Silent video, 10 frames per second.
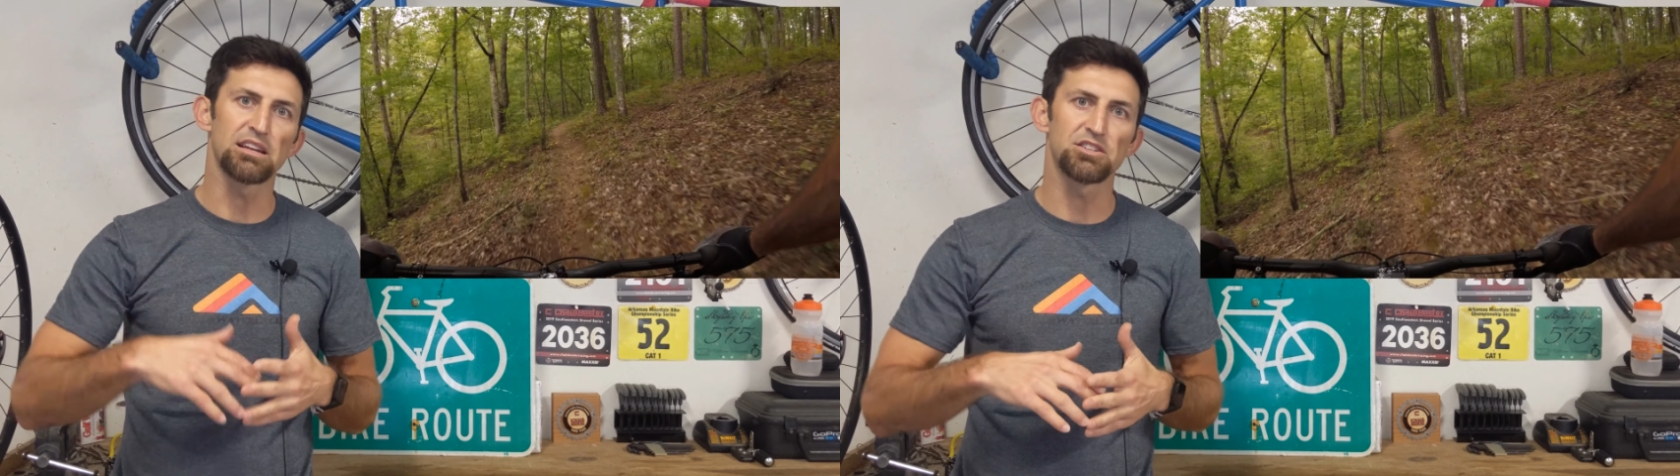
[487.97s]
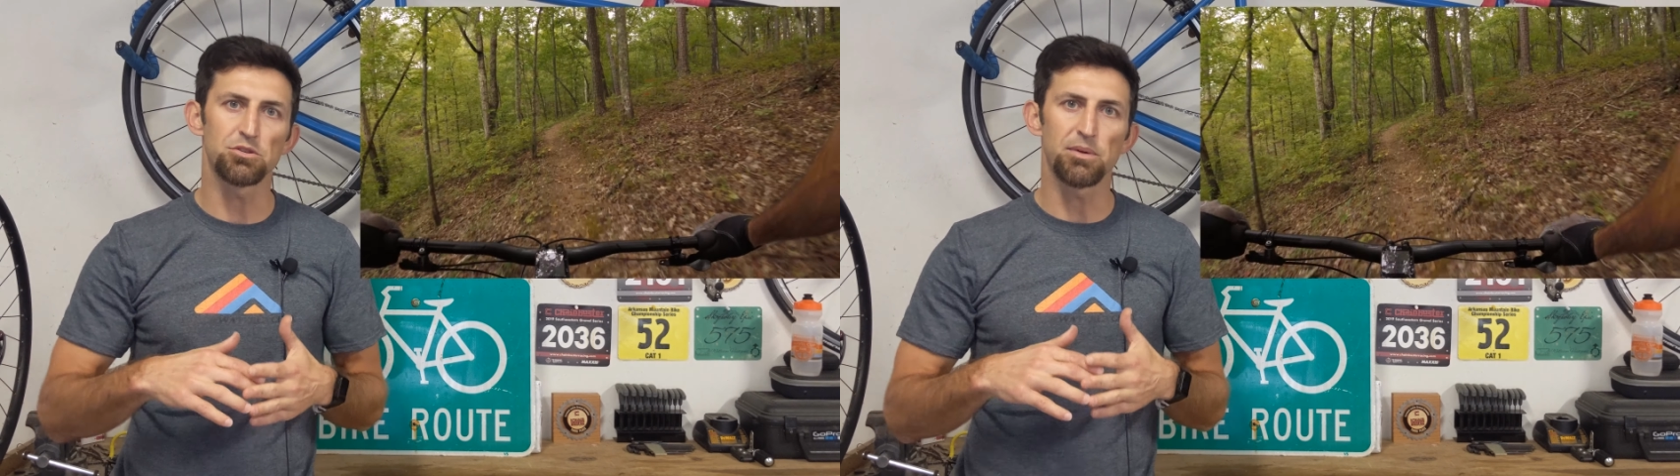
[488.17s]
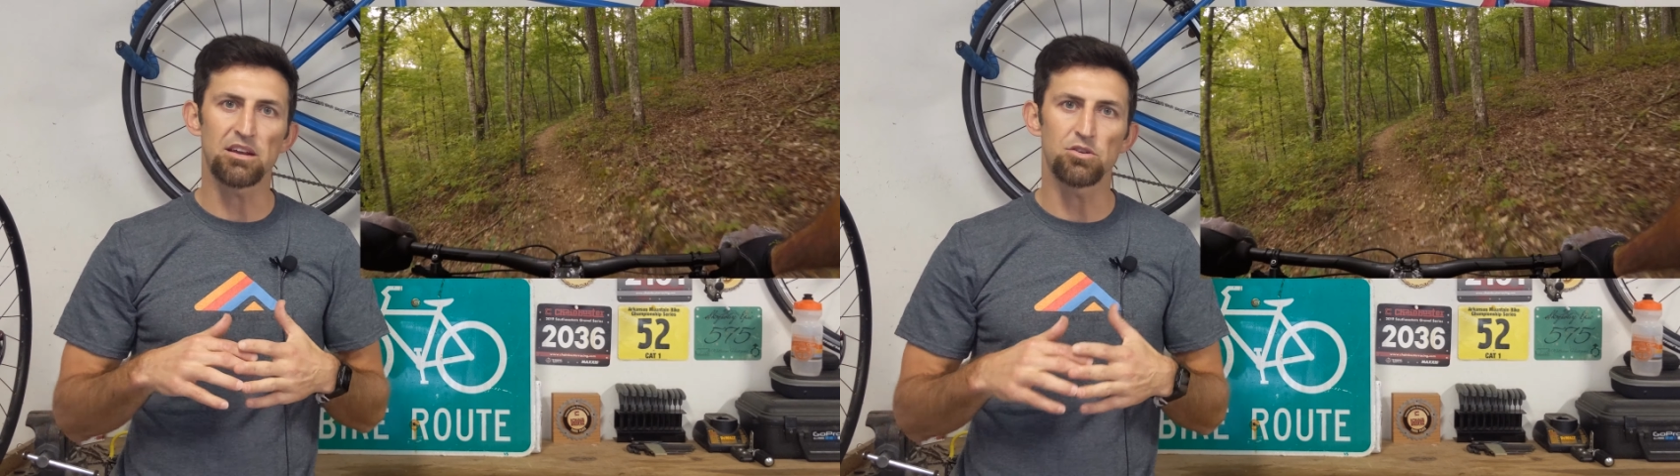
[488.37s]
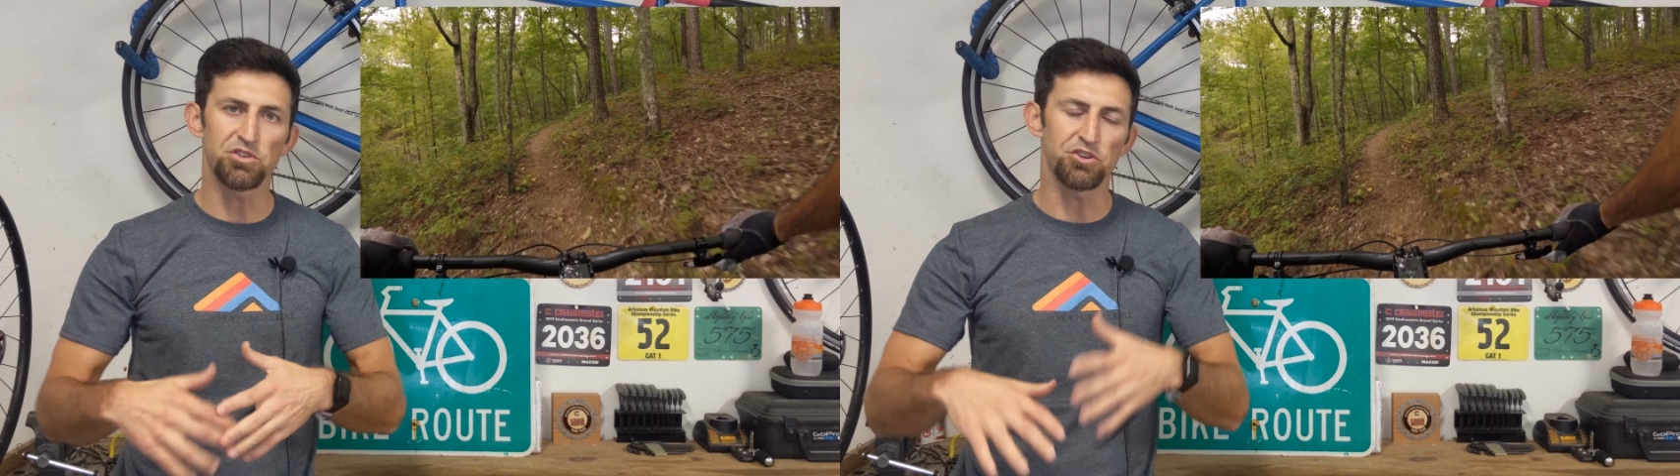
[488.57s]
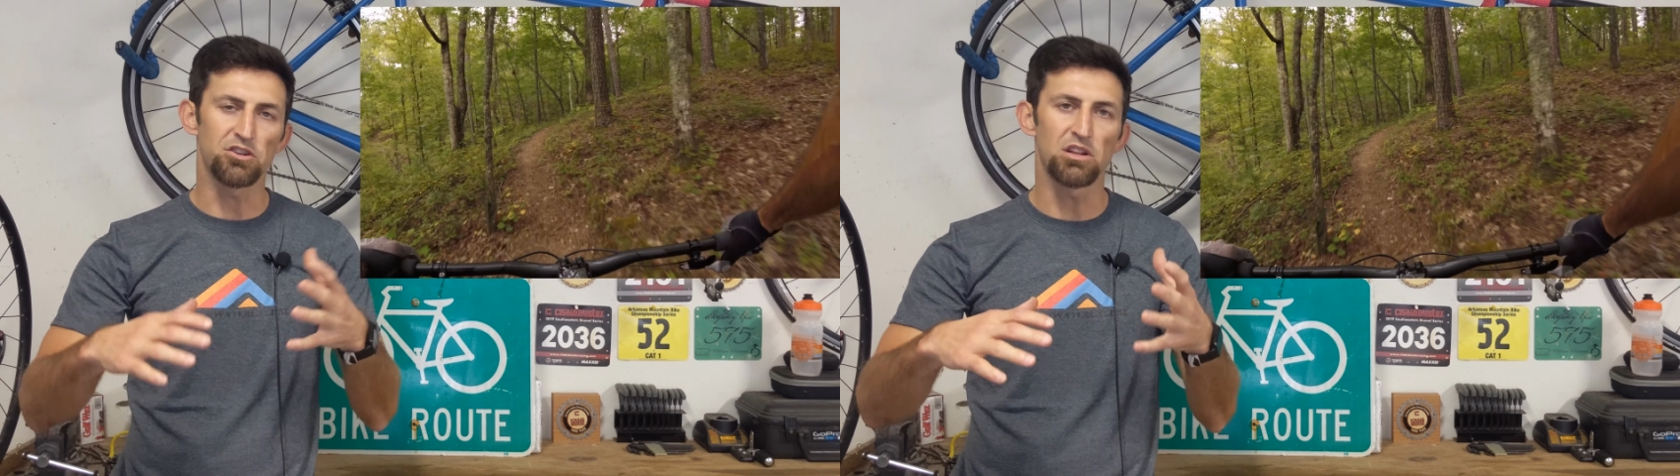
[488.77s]
head tube angle
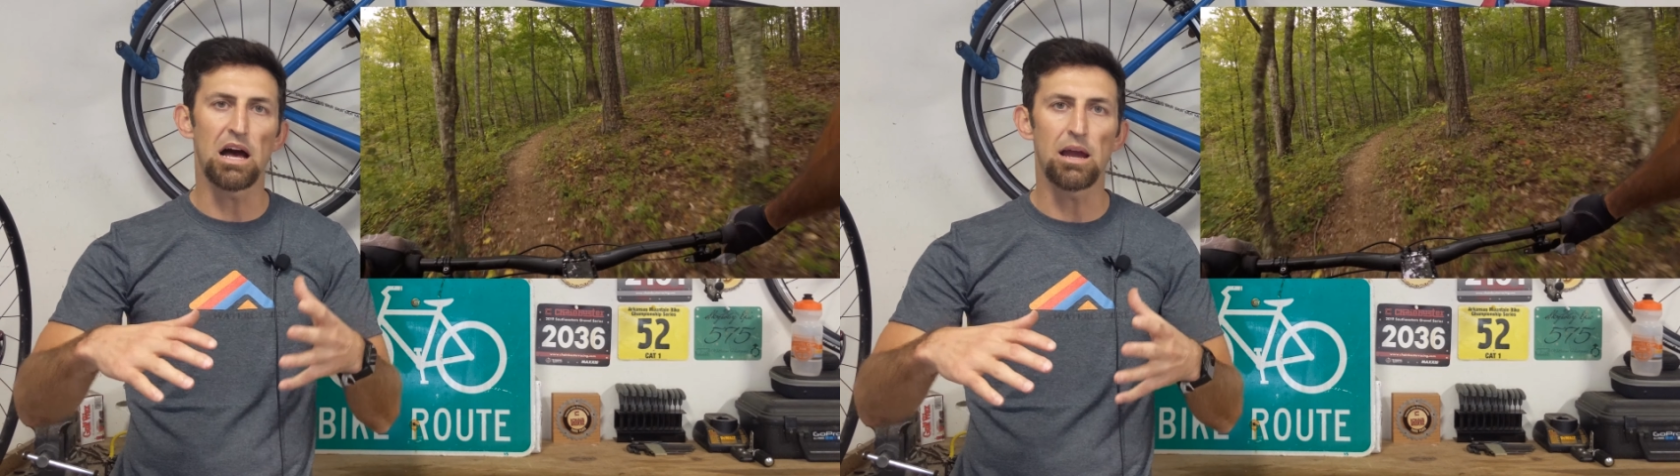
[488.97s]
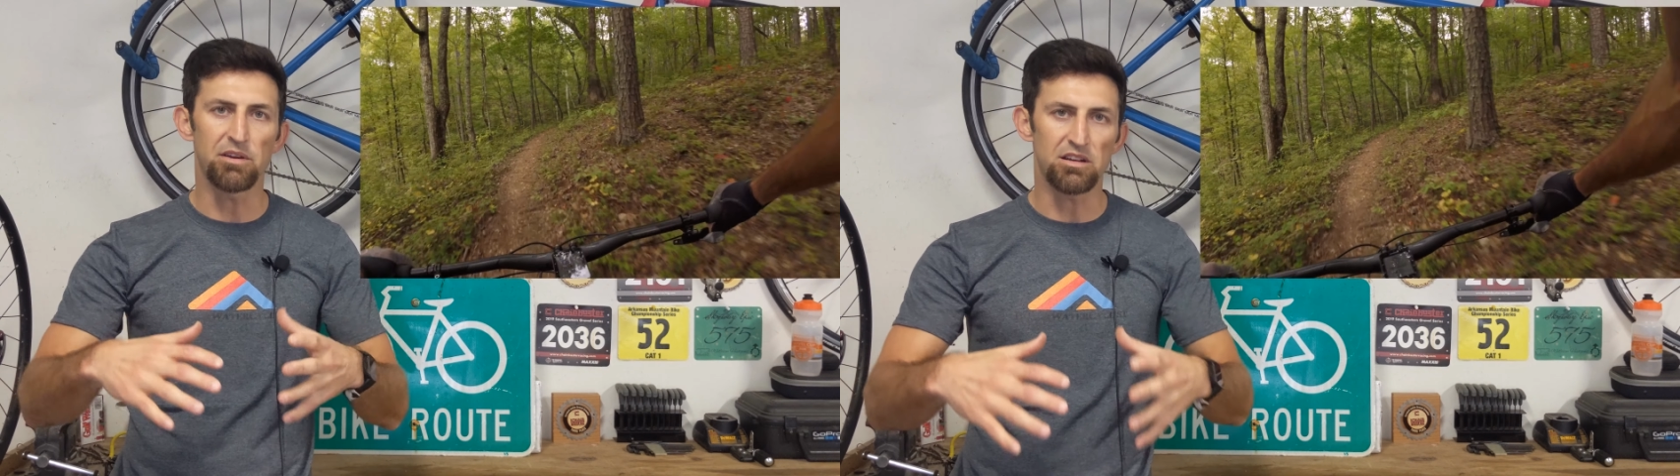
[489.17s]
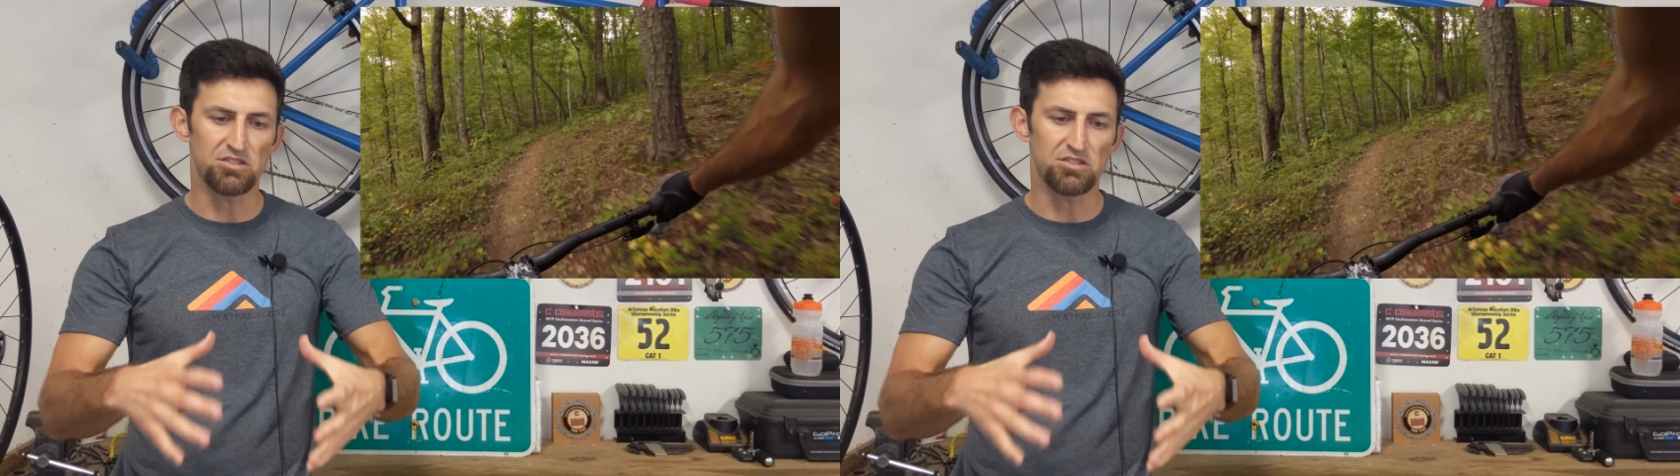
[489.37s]
when you're climbing,